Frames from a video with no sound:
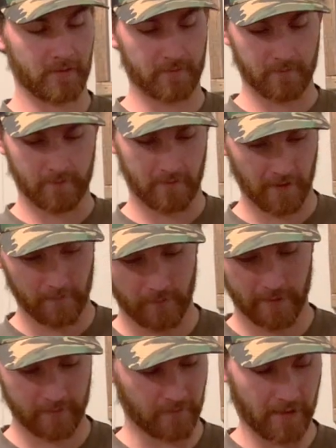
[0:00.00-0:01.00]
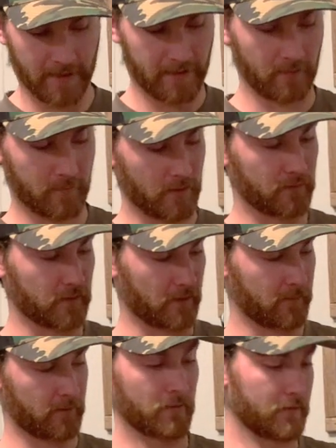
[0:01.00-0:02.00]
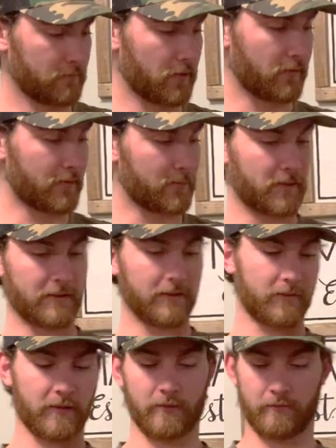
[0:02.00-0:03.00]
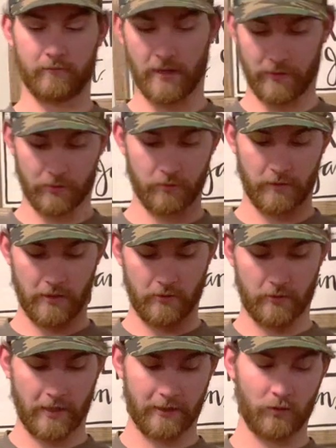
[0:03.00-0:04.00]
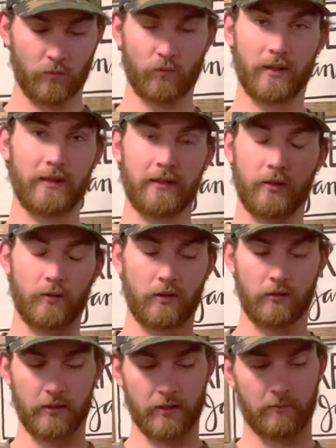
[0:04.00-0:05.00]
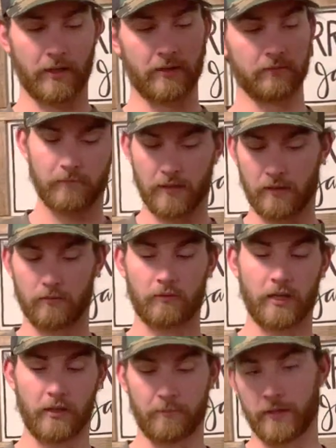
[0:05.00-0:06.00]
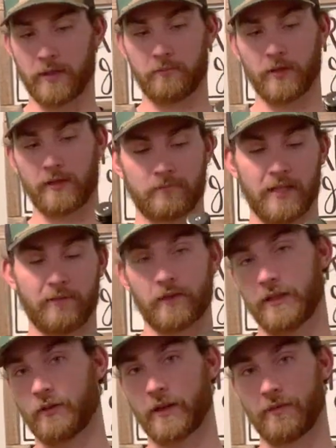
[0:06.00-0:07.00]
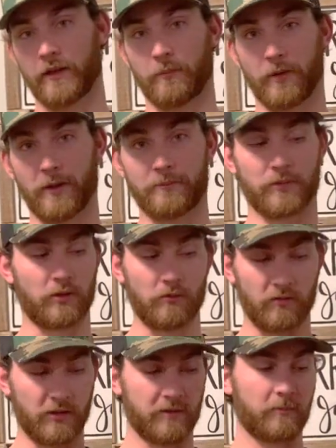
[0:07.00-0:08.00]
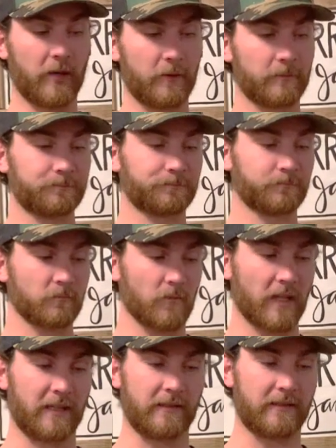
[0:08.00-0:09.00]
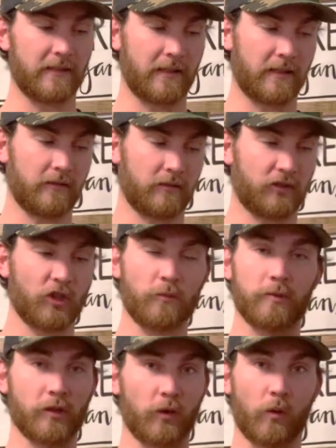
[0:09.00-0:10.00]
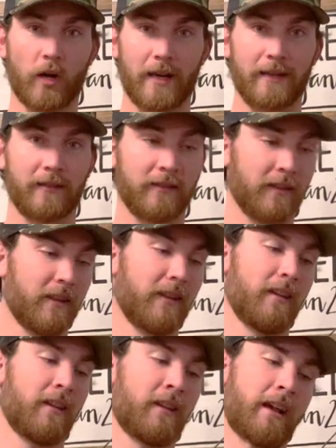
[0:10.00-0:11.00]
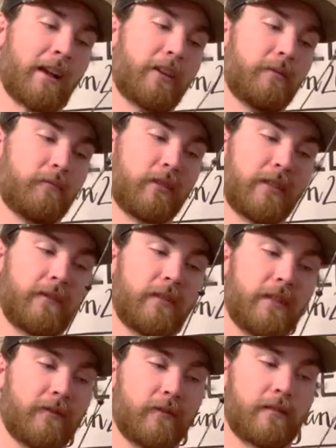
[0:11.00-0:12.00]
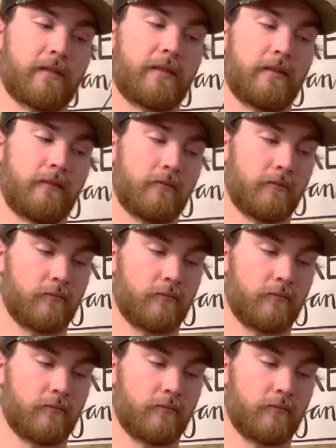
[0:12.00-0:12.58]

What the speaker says: a stabilizer they had in the bow shop that wasn't too expensive, so I threw it on. I don't really know a whole lot about the company, but definitely don't have any problem shooting this bow. It's super quiet. I couldn't believe the difference in